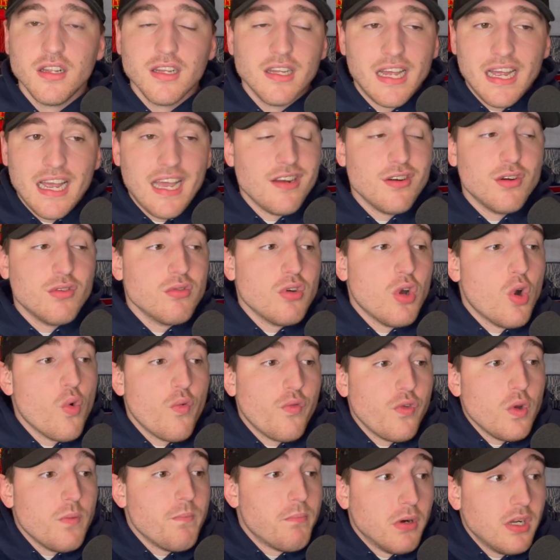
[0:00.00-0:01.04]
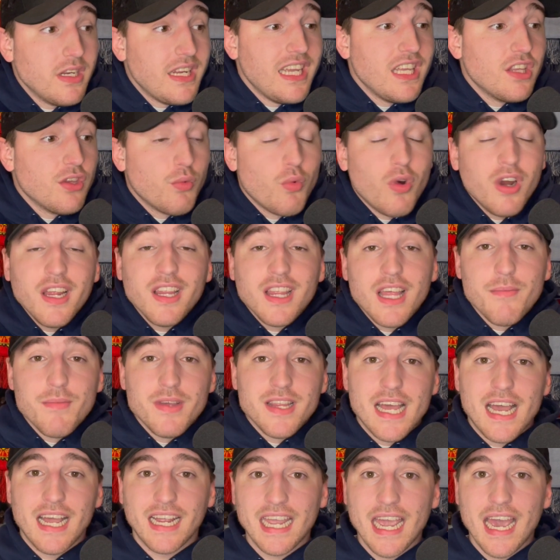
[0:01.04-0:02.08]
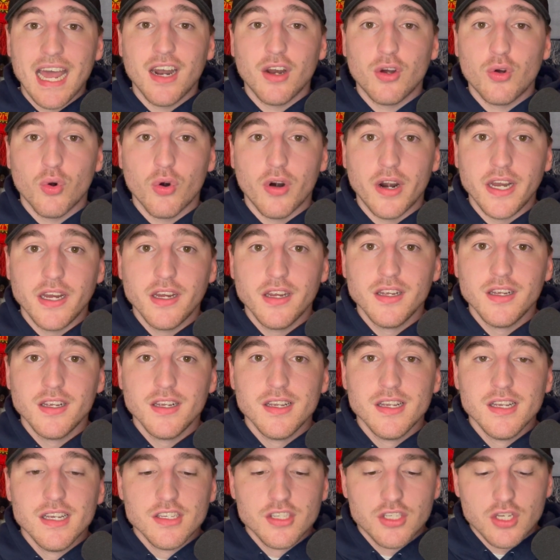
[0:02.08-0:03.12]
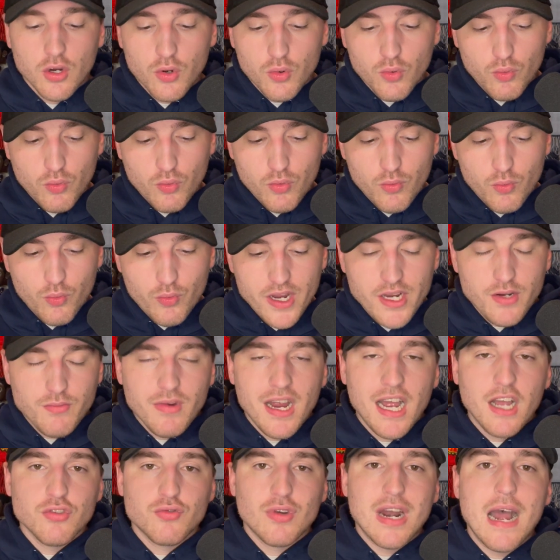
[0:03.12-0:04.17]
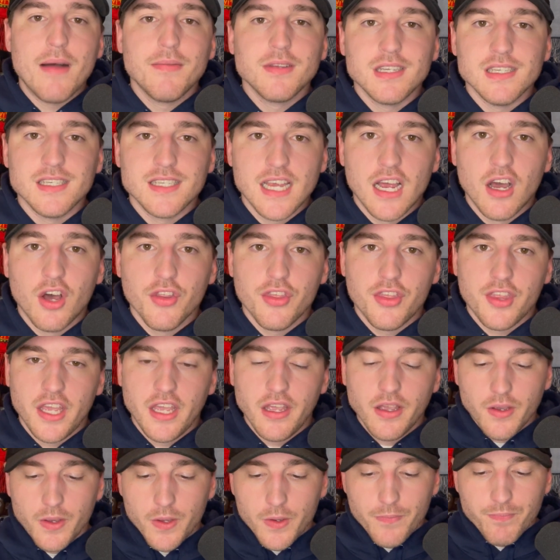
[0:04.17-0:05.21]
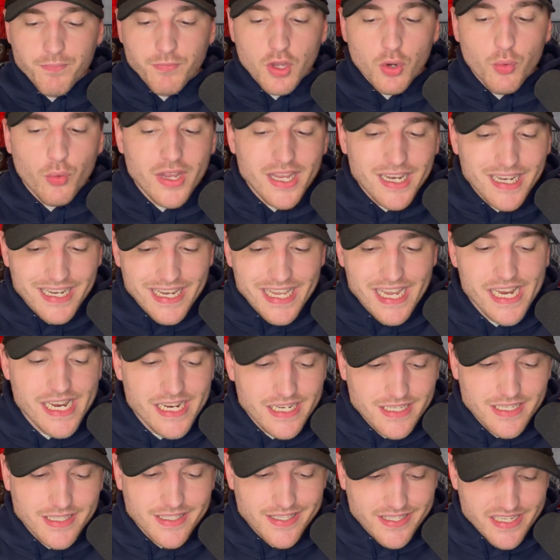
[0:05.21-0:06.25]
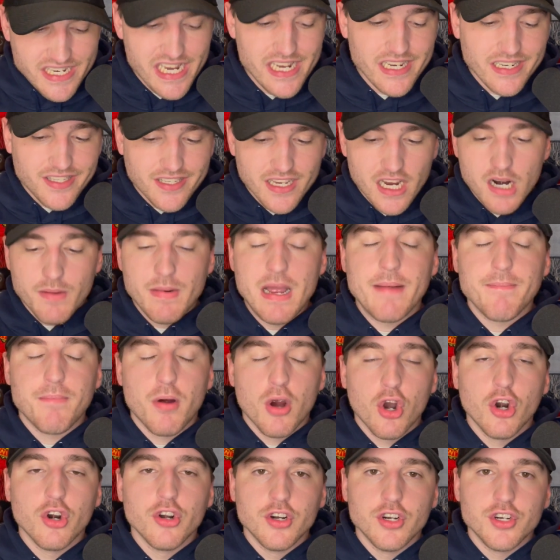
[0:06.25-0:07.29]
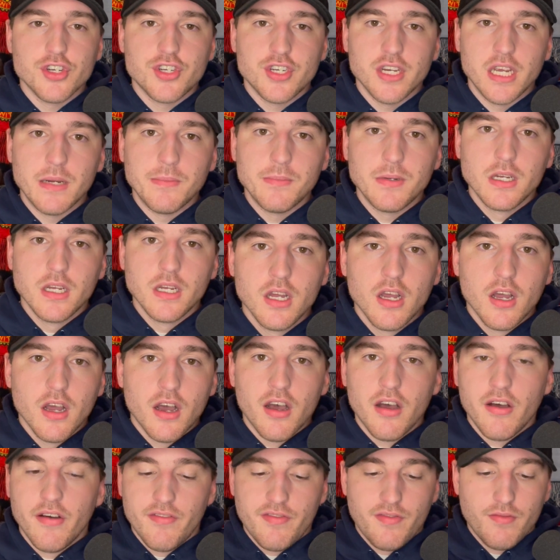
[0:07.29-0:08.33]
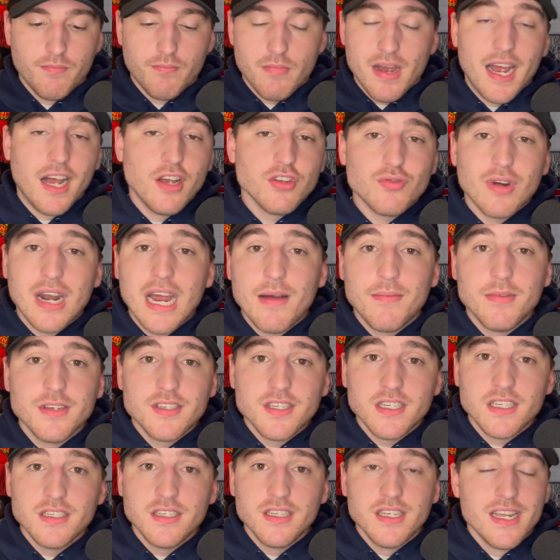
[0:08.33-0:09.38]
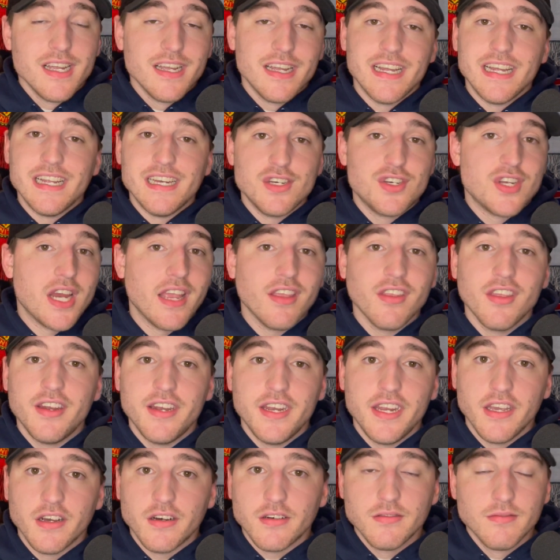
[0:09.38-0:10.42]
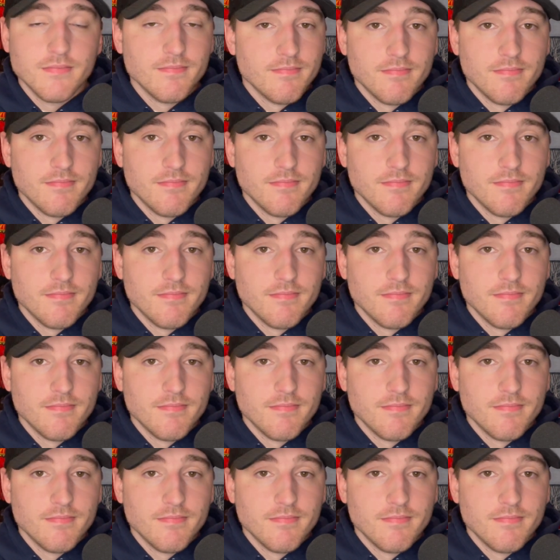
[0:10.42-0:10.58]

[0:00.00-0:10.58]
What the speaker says: I don't know if you put either one of them in that category. So when Miles Robinson's healthy, we need to see a center back partnership of Miles Robinson and Jalen Neal.